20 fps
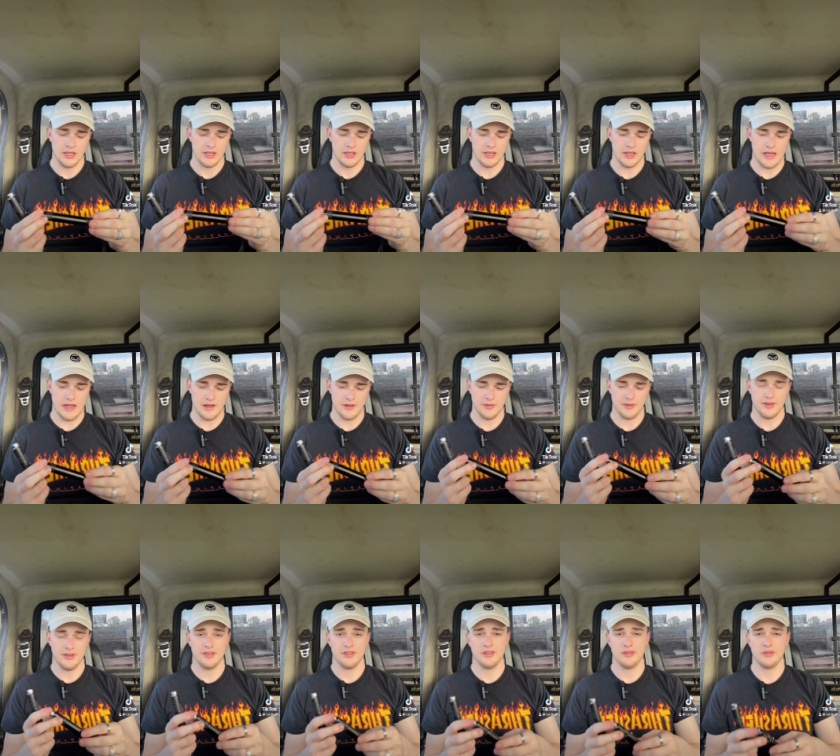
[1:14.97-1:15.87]
Now,
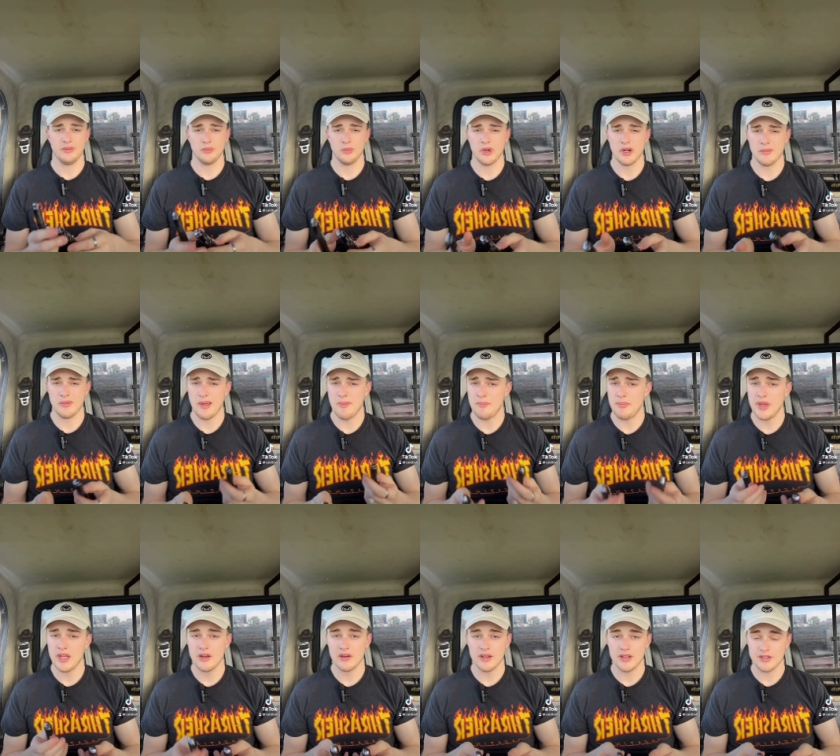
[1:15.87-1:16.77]
this is one of my
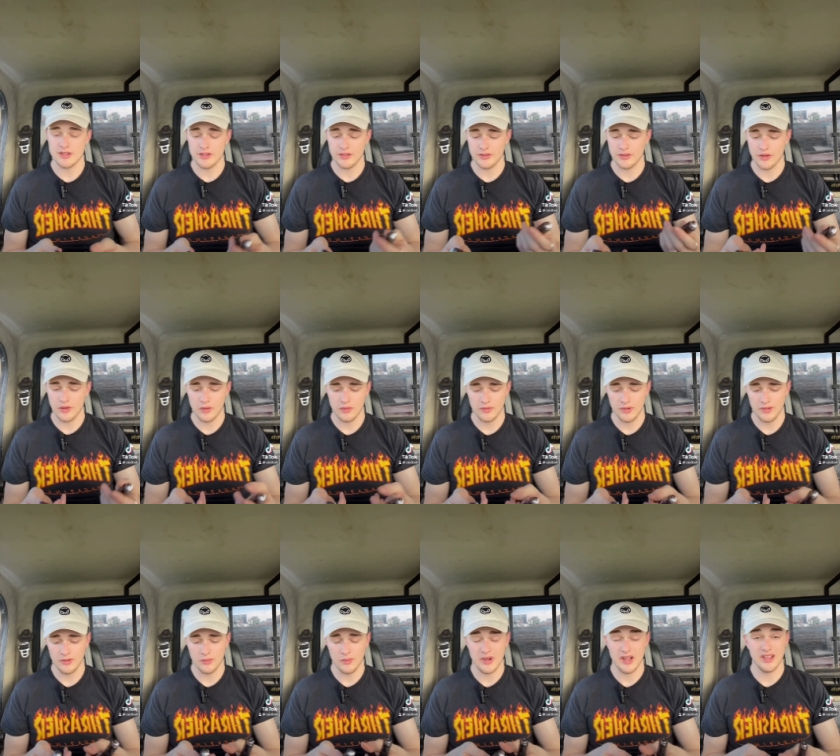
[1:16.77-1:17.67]
bigger issues, and the whole
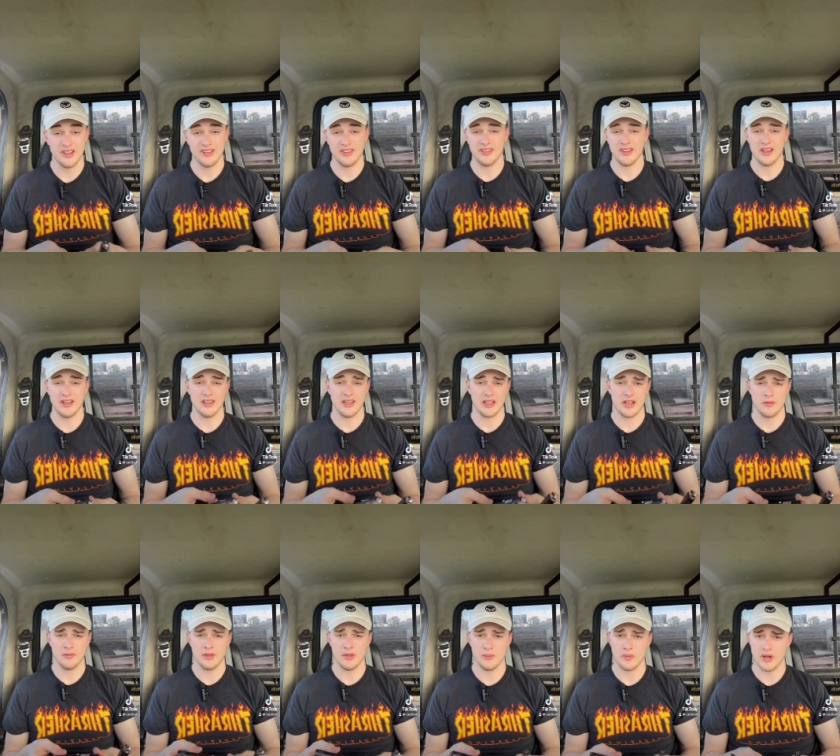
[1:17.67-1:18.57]
reason why I decided I
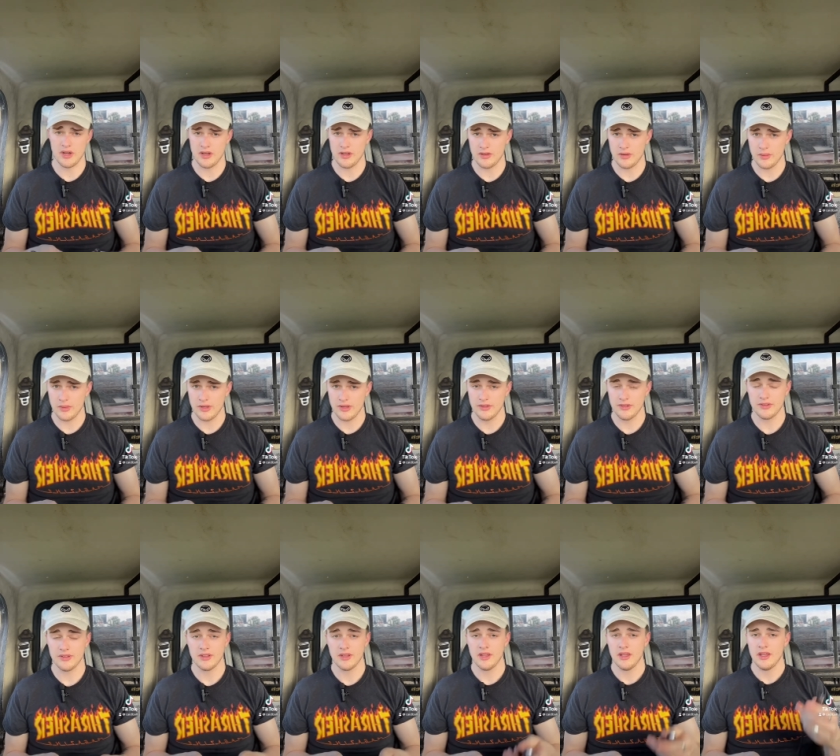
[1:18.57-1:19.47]
really wanted to do
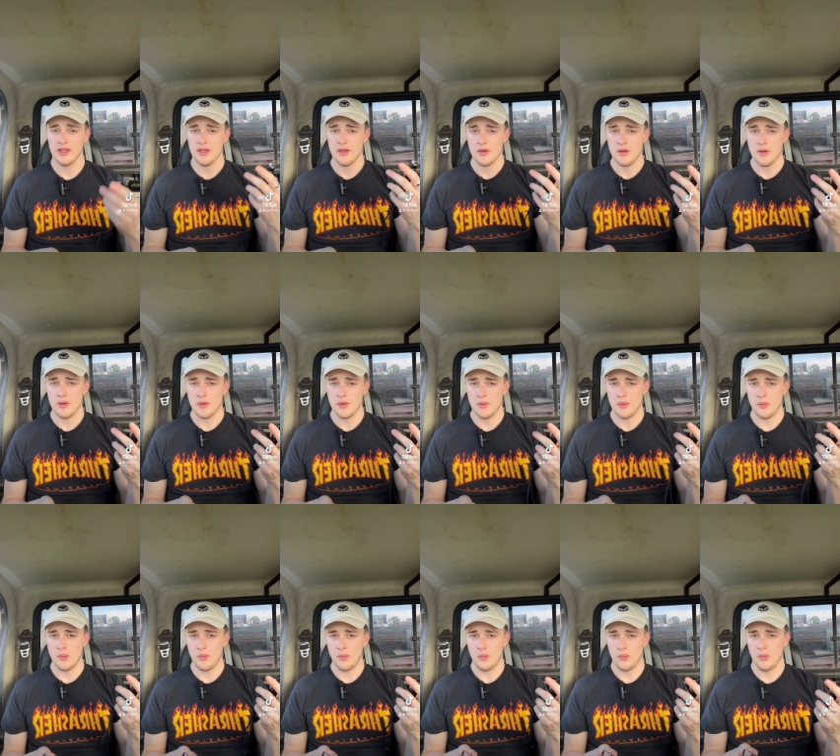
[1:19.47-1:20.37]
this
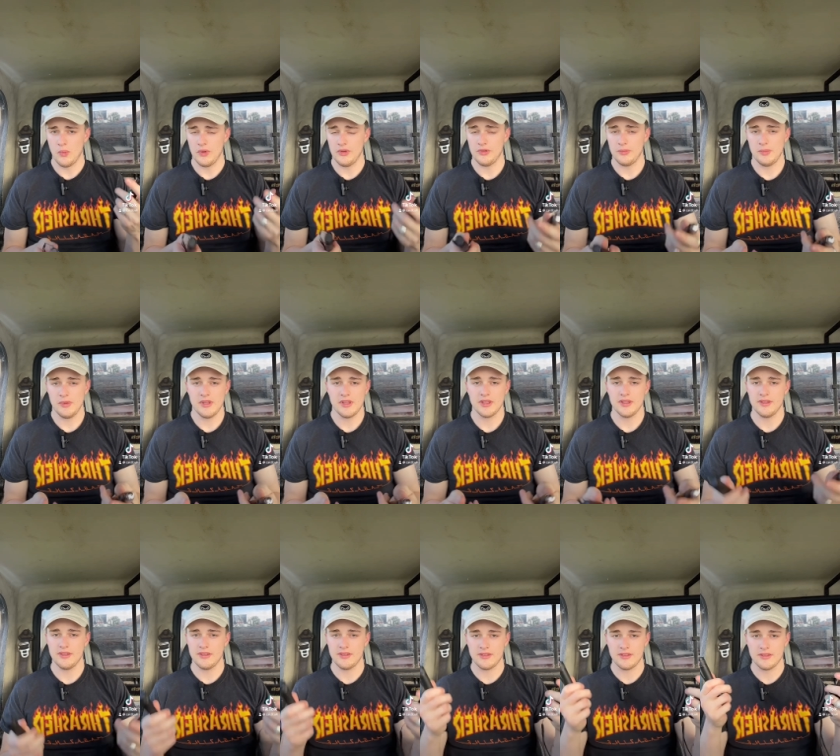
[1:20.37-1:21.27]
was
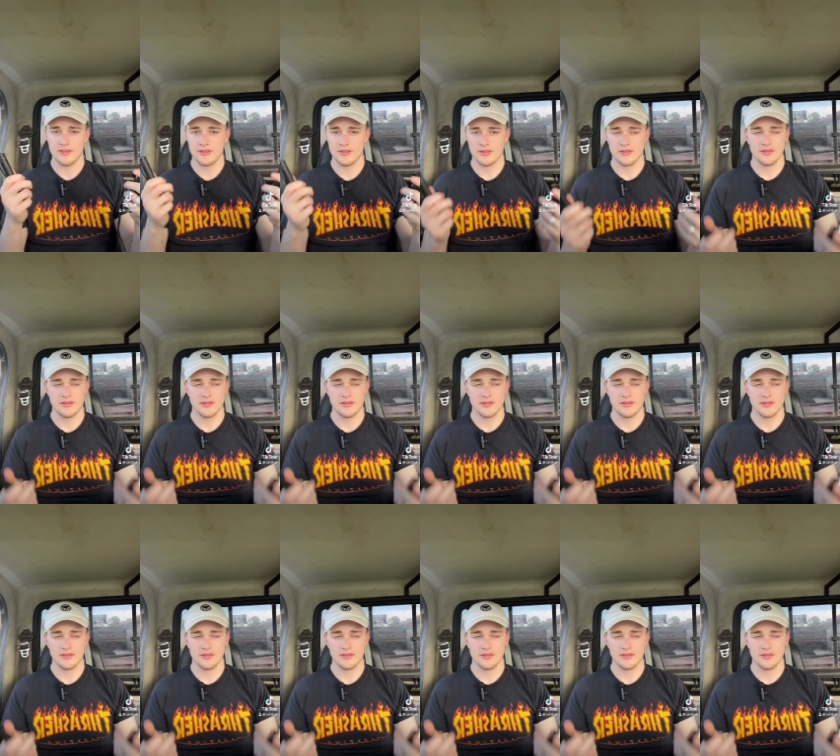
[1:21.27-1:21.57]
because